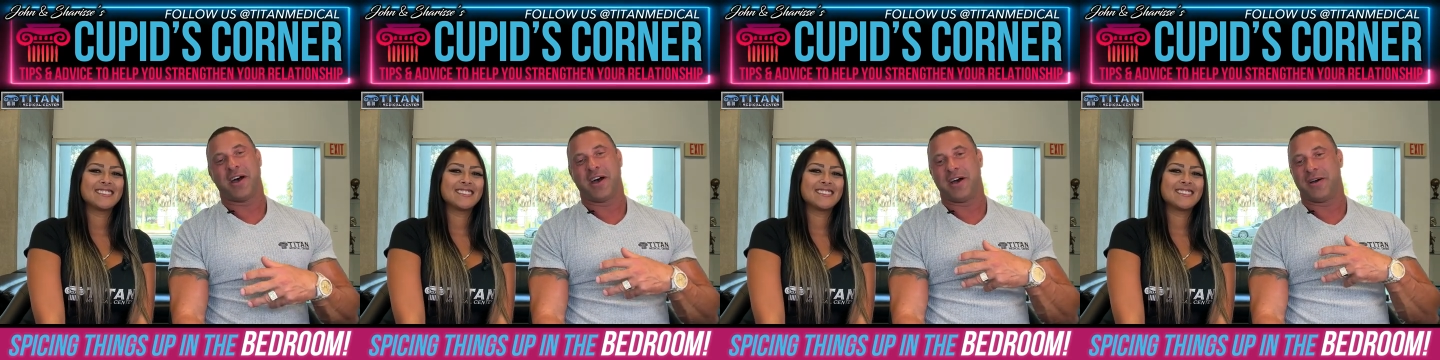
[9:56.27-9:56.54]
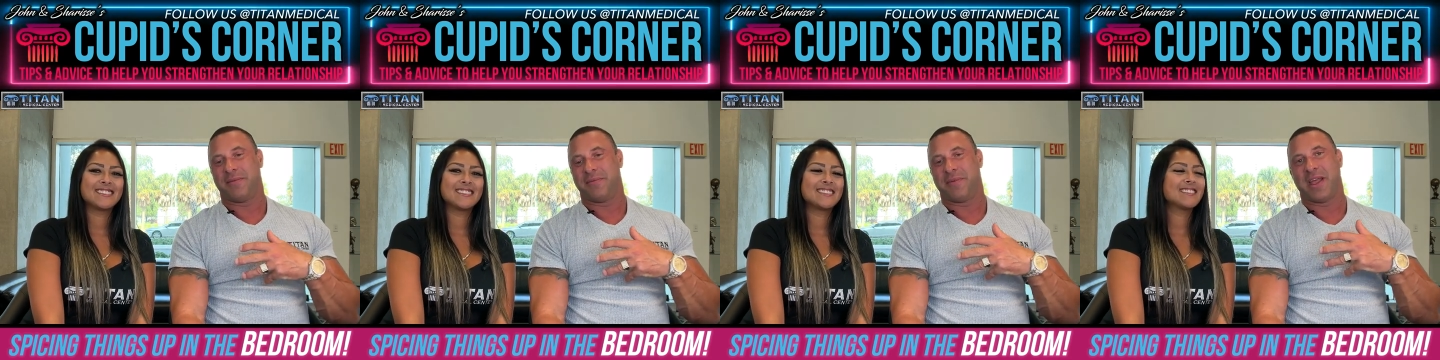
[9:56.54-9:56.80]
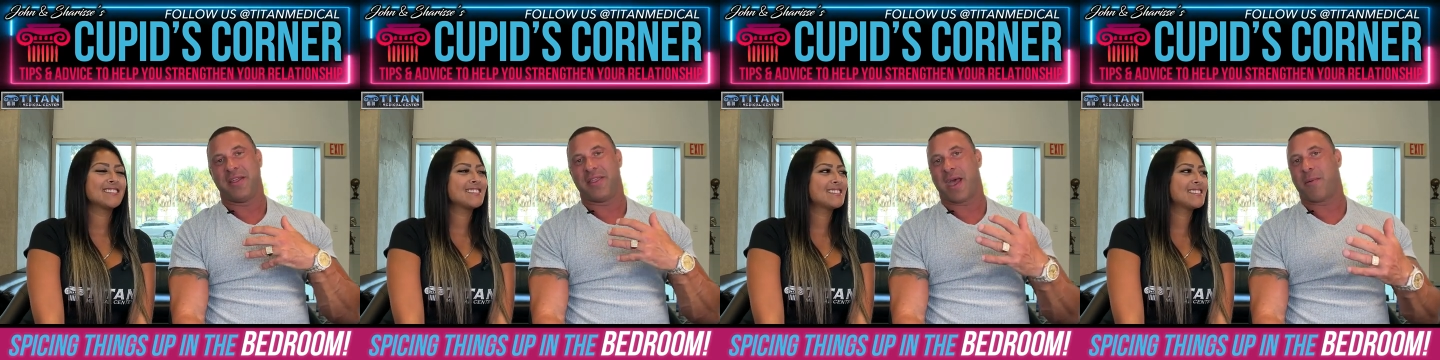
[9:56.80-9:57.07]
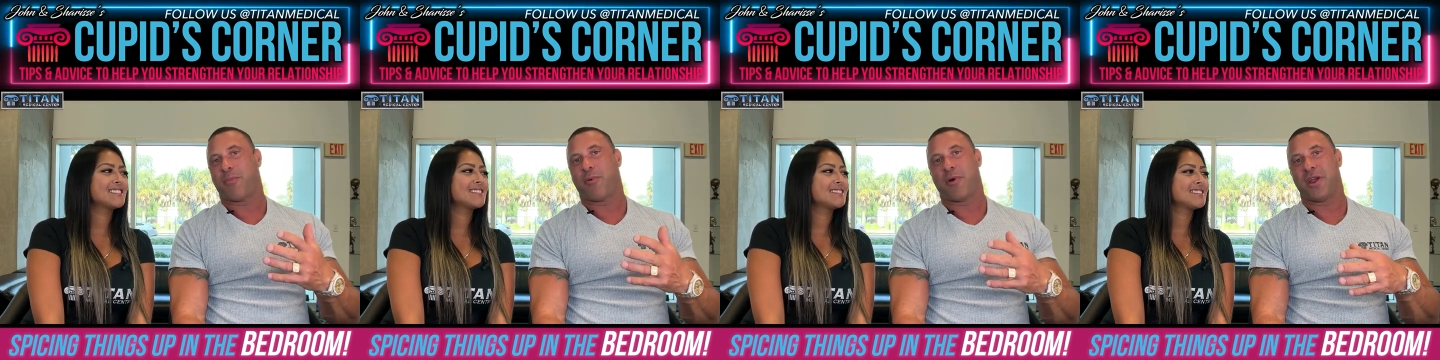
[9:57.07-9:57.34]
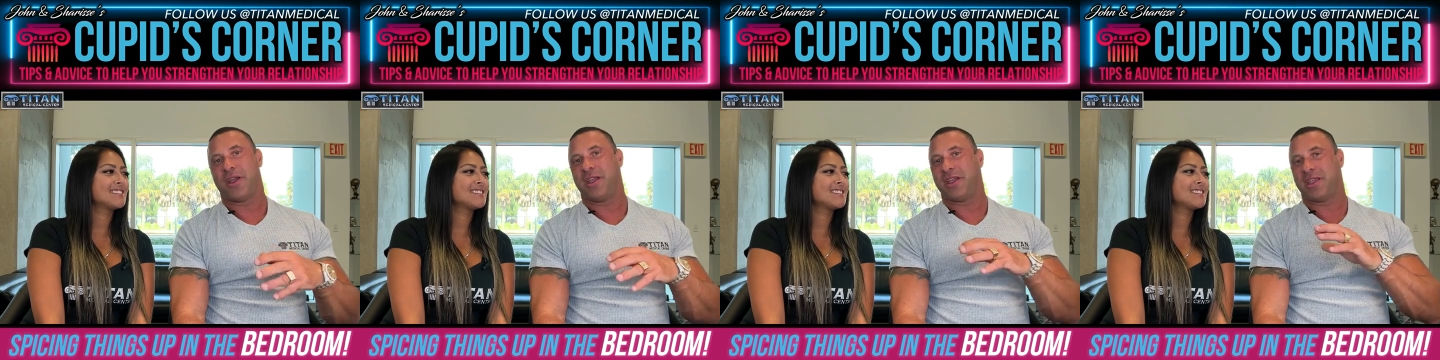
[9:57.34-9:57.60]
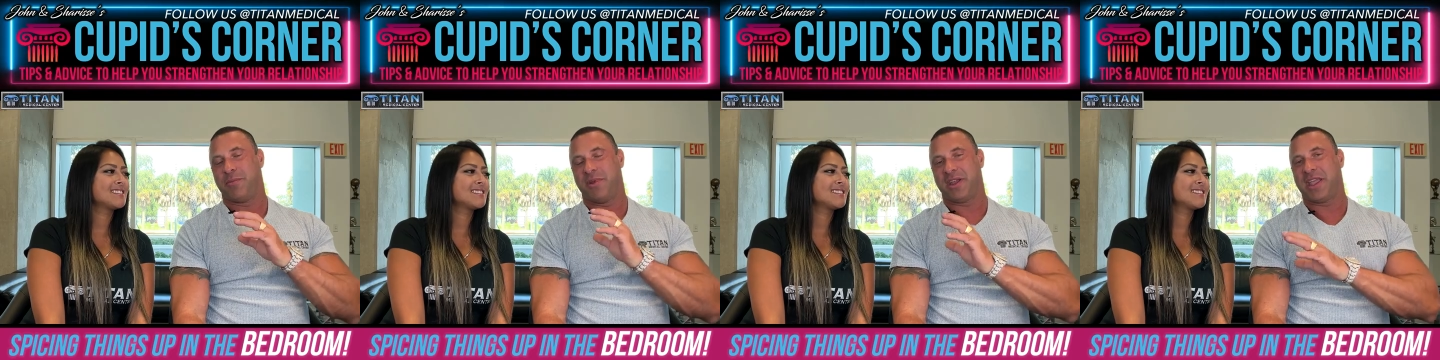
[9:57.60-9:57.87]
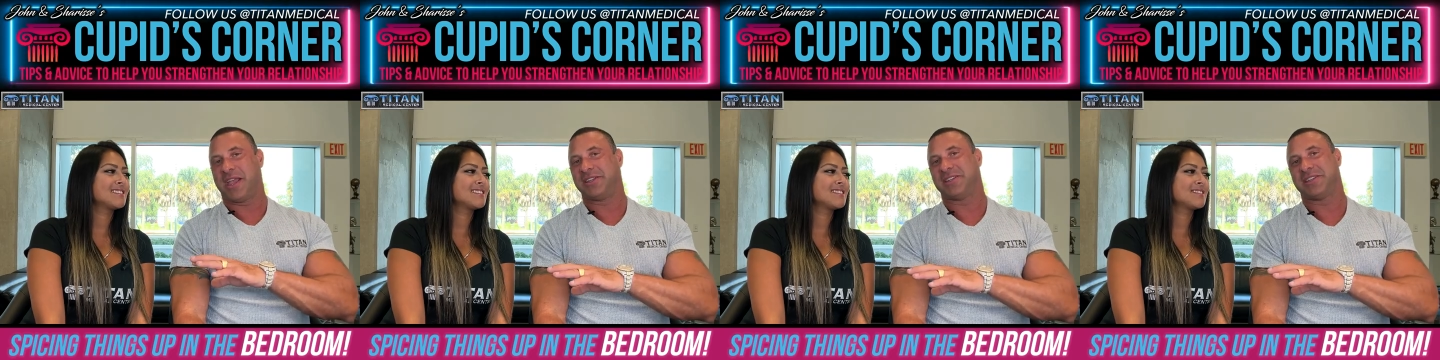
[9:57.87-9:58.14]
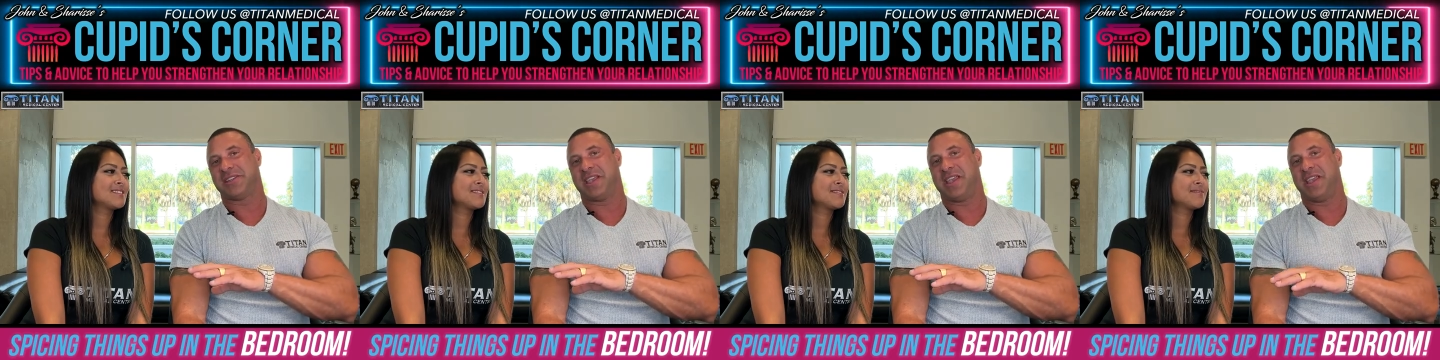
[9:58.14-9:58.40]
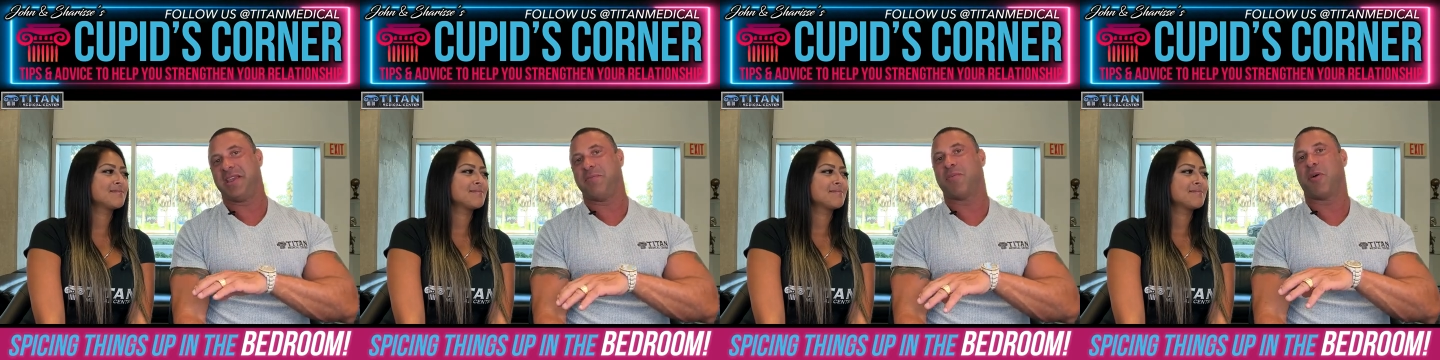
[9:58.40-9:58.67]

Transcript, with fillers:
Speaker 1: um, at that point, communication's key.